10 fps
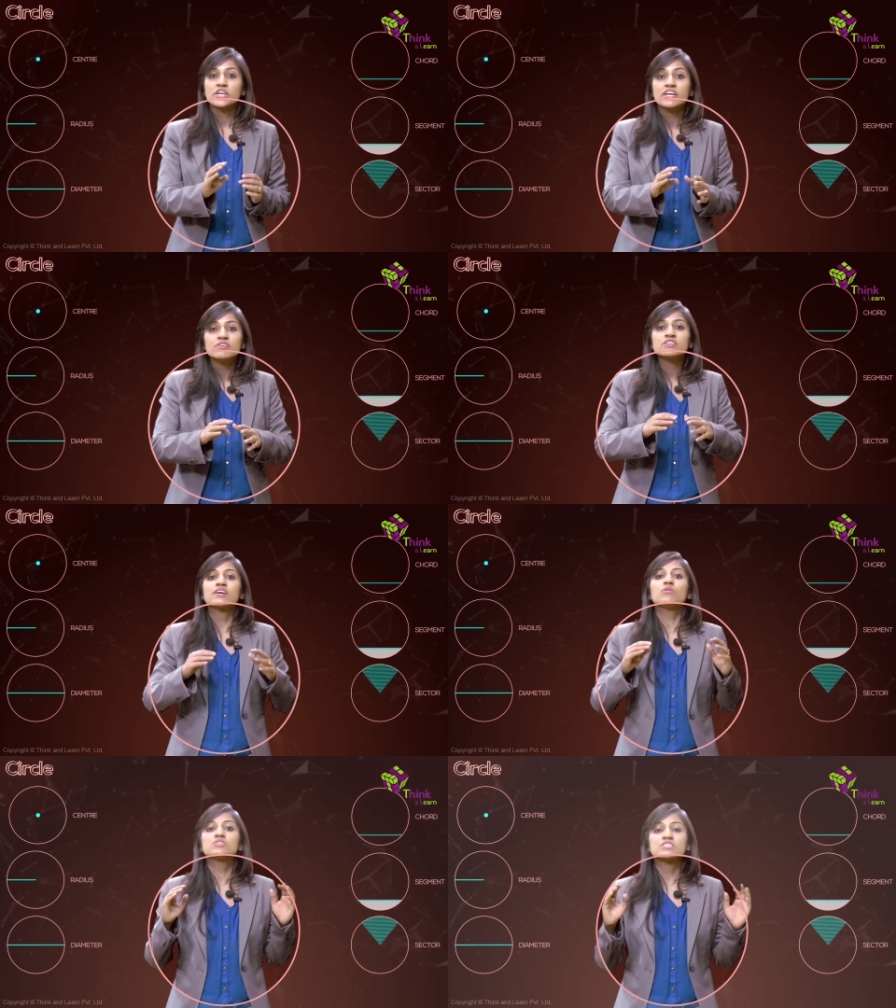Whatever
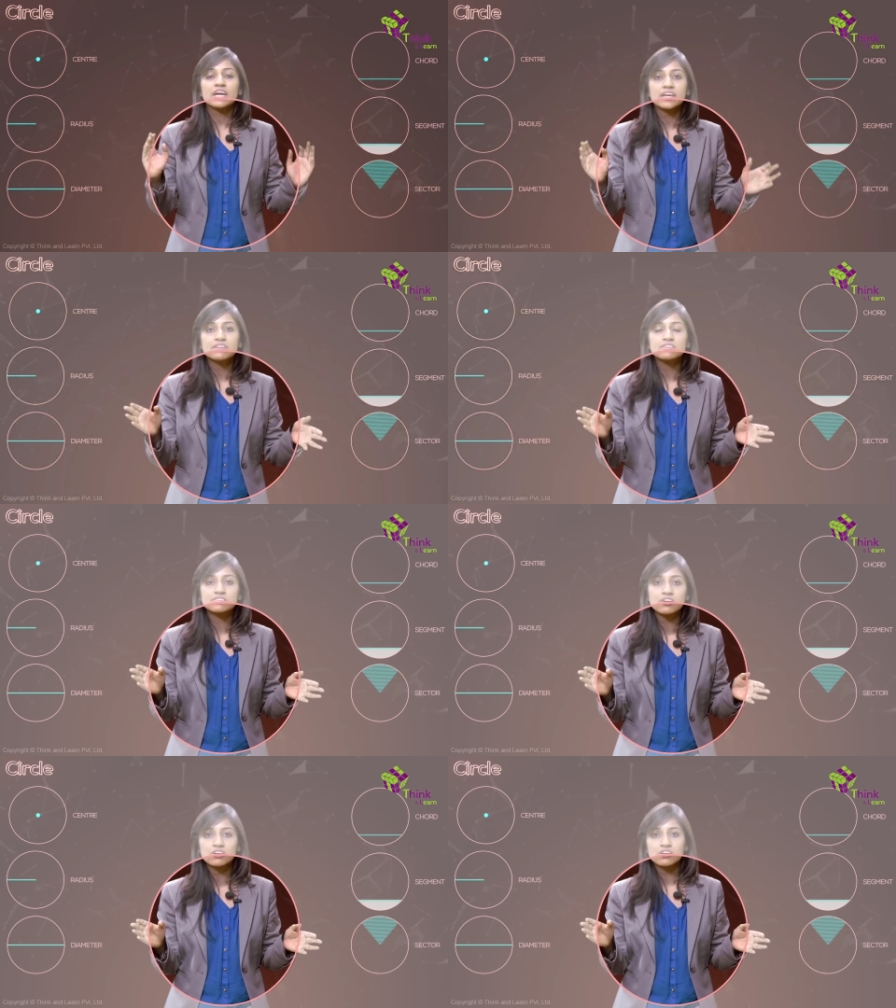is outside
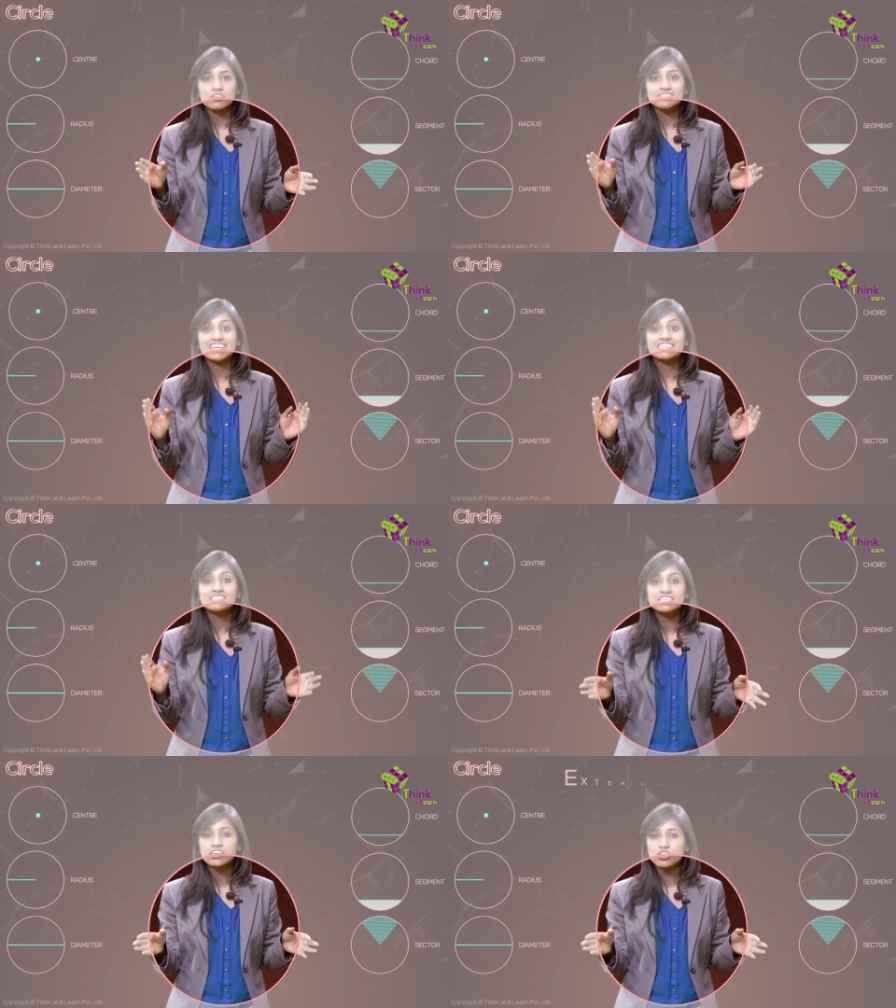the circle is the
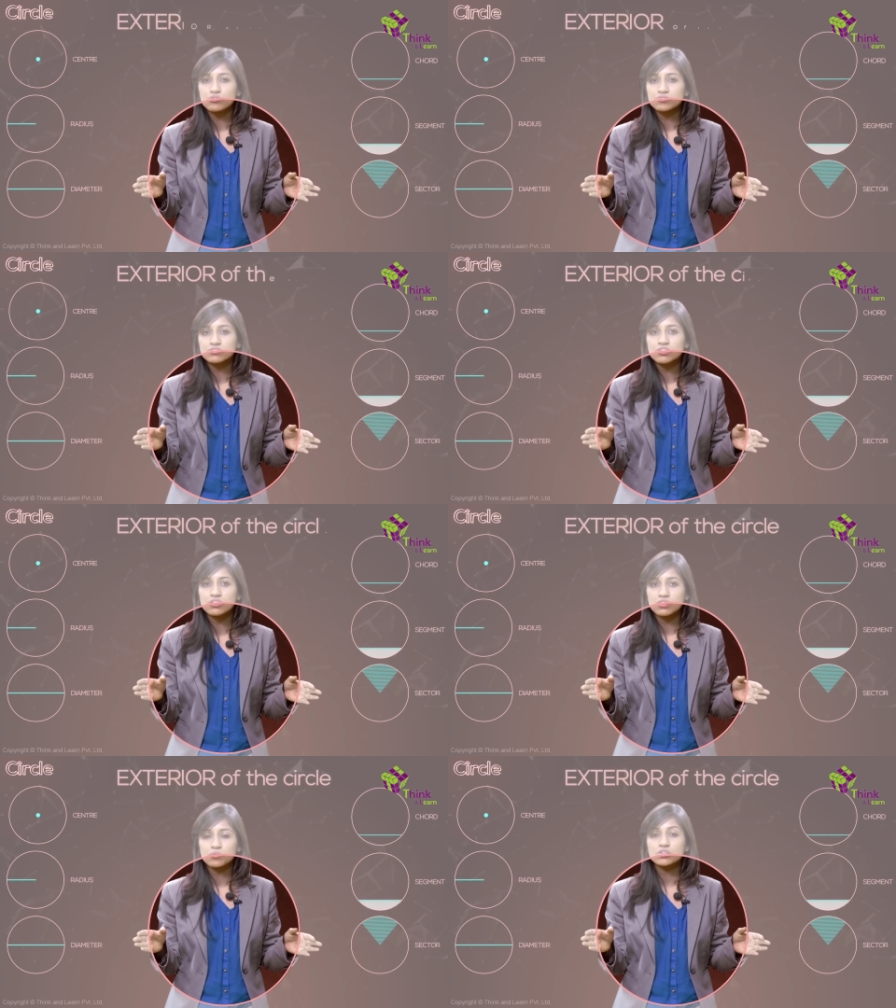exterior of the
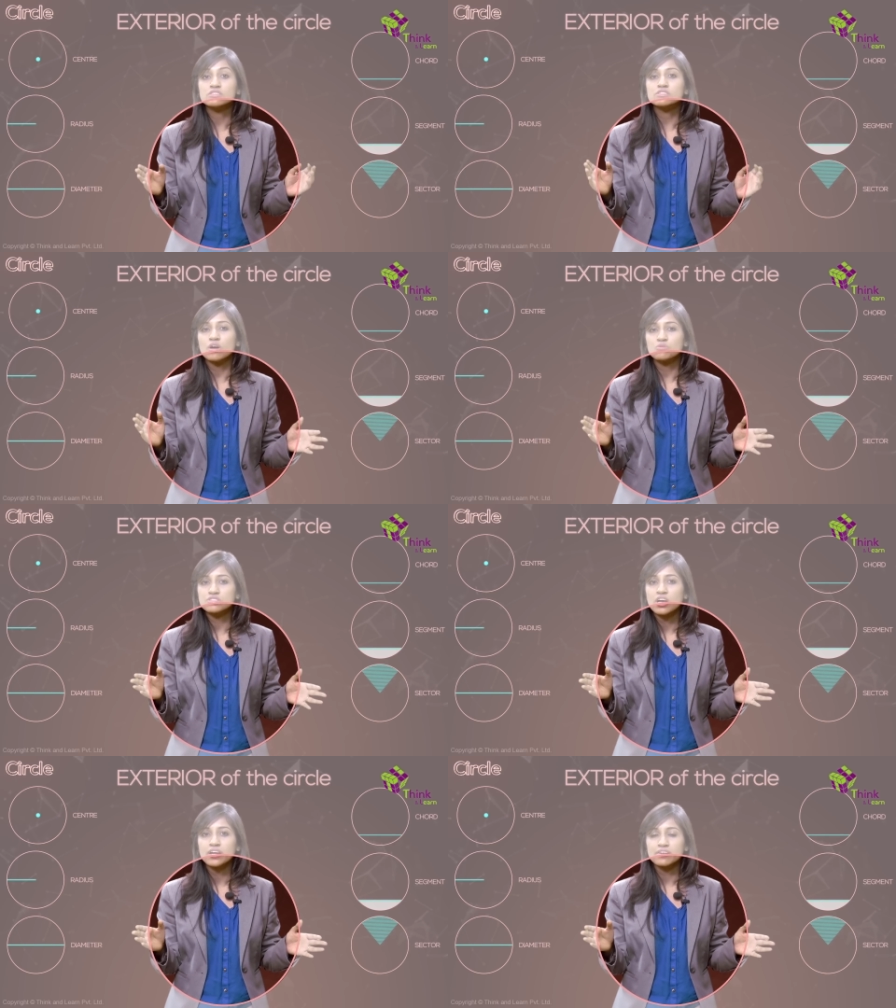circle because it's
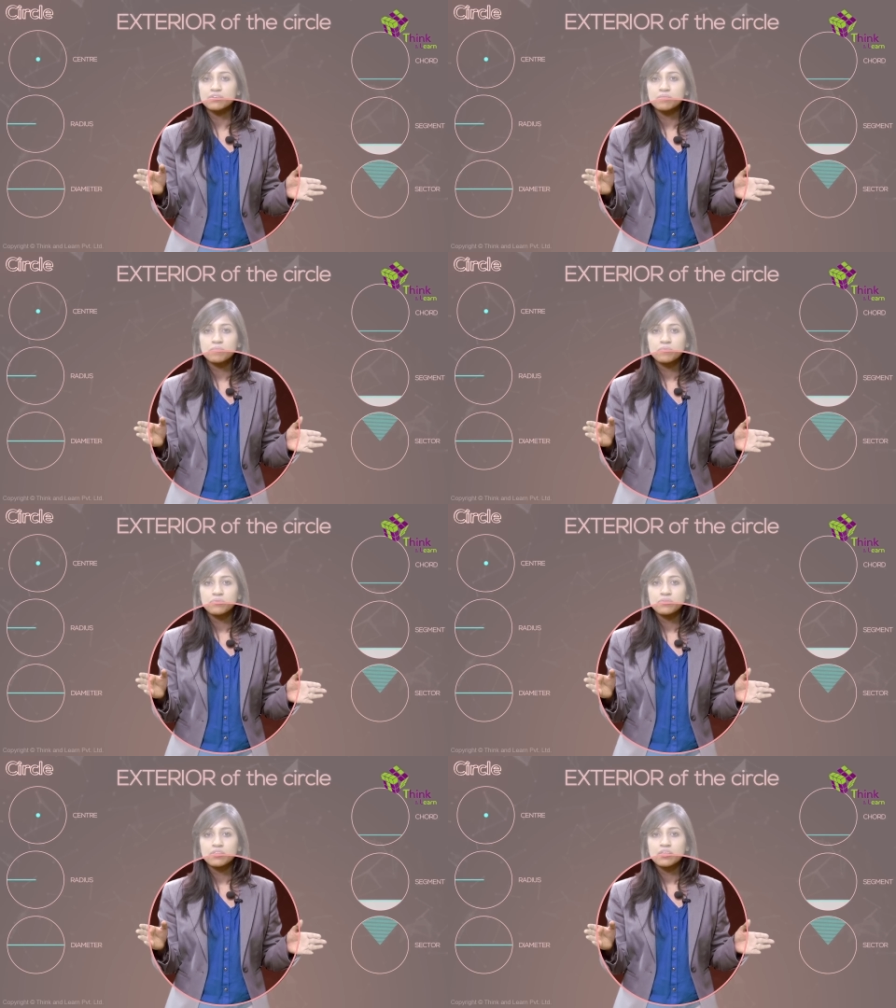outside.
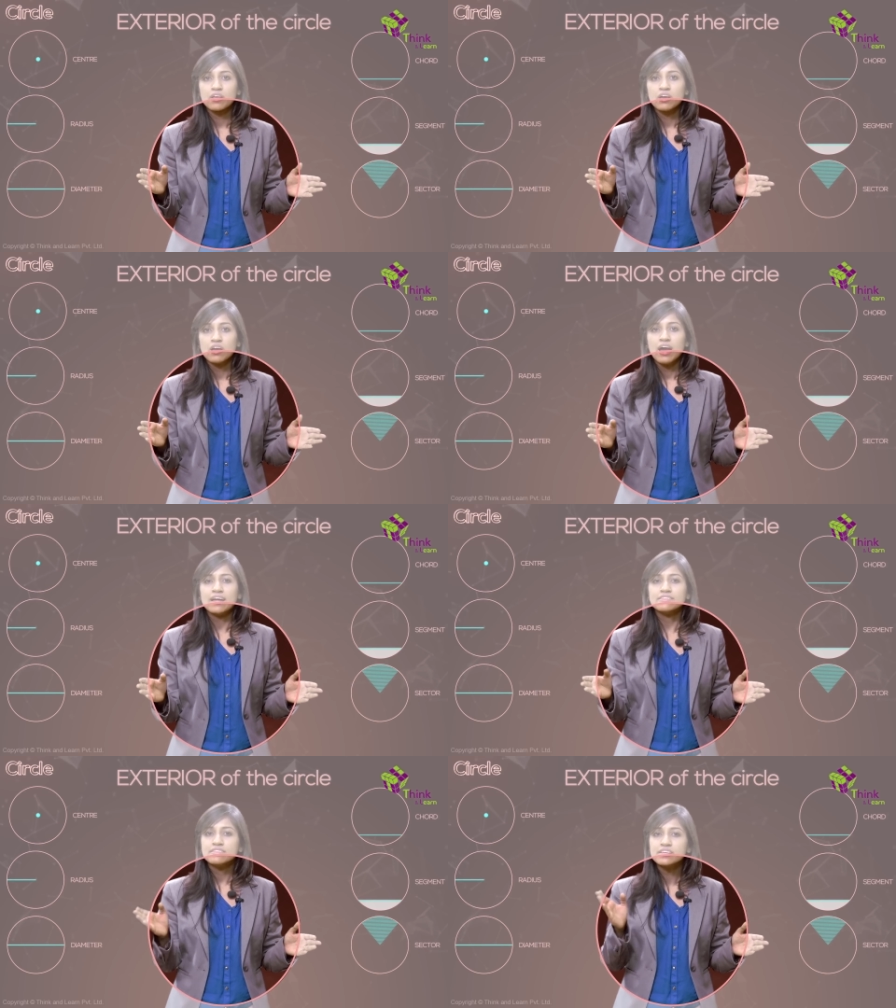
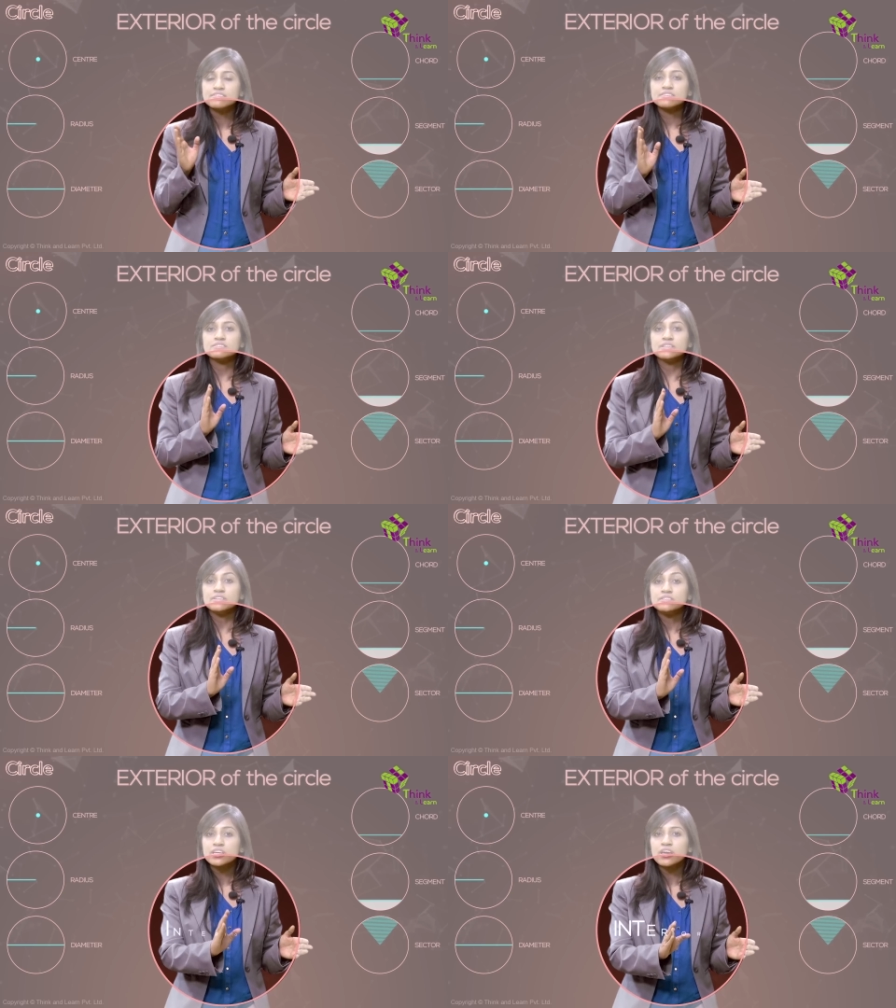And this is
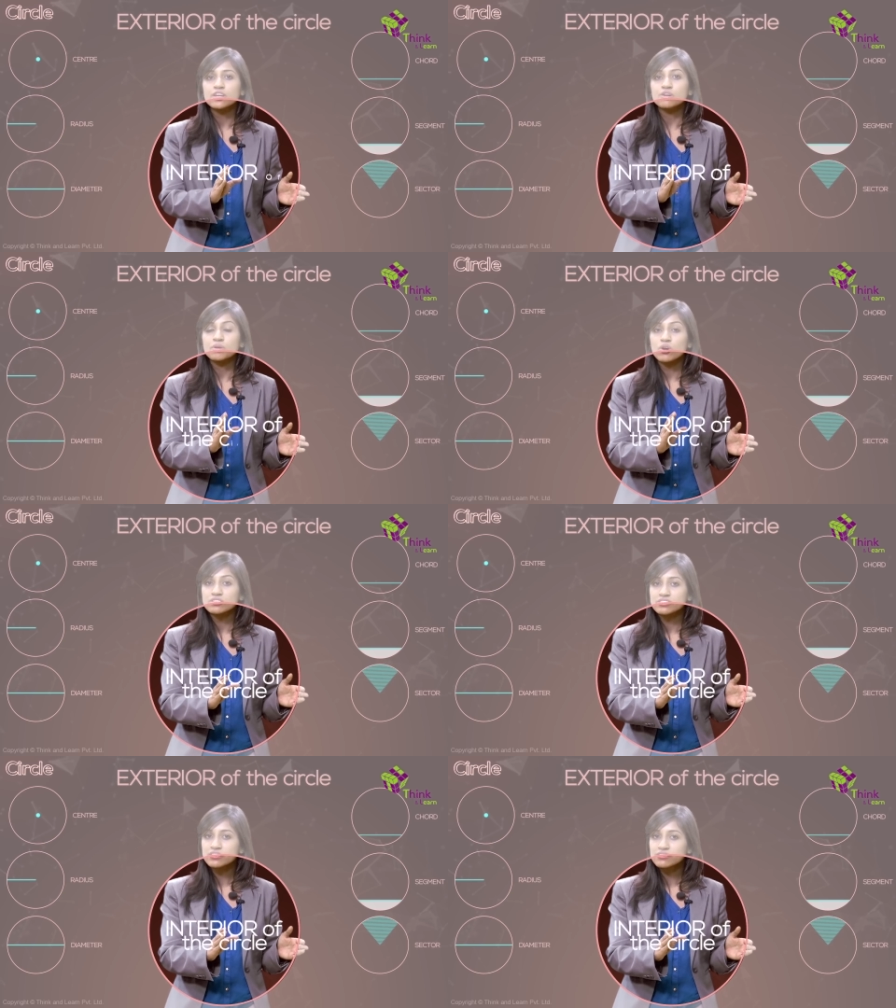the interior
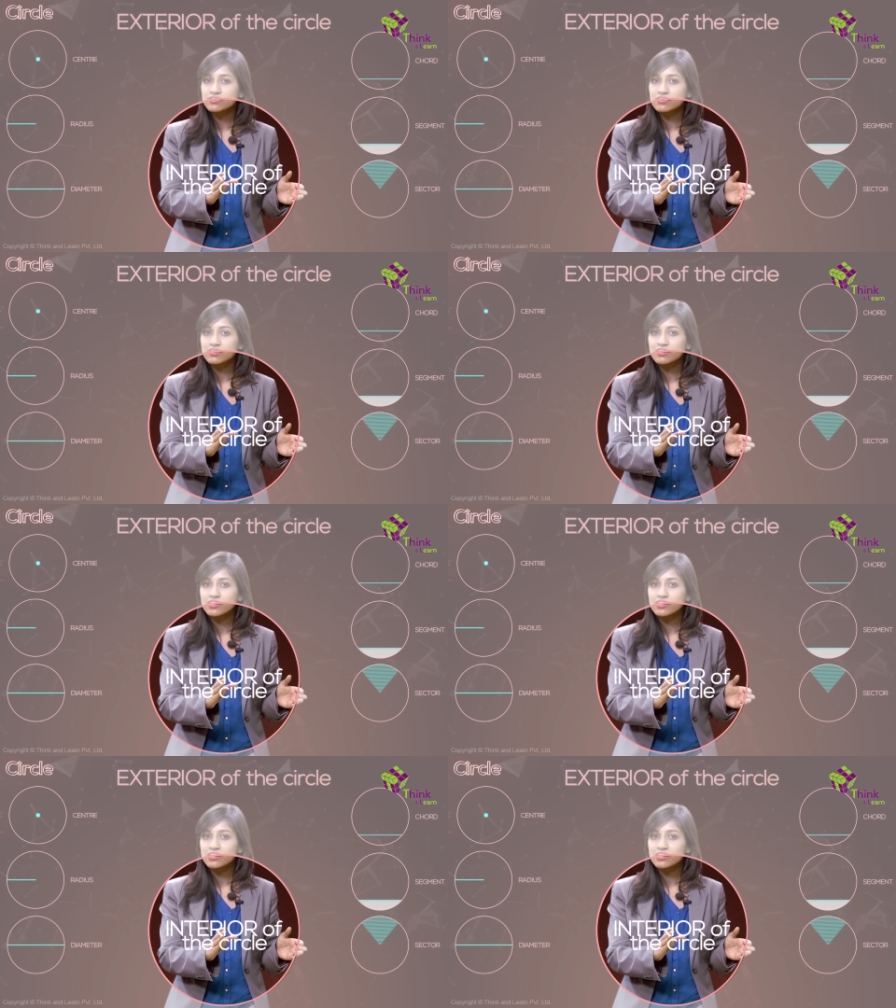because it's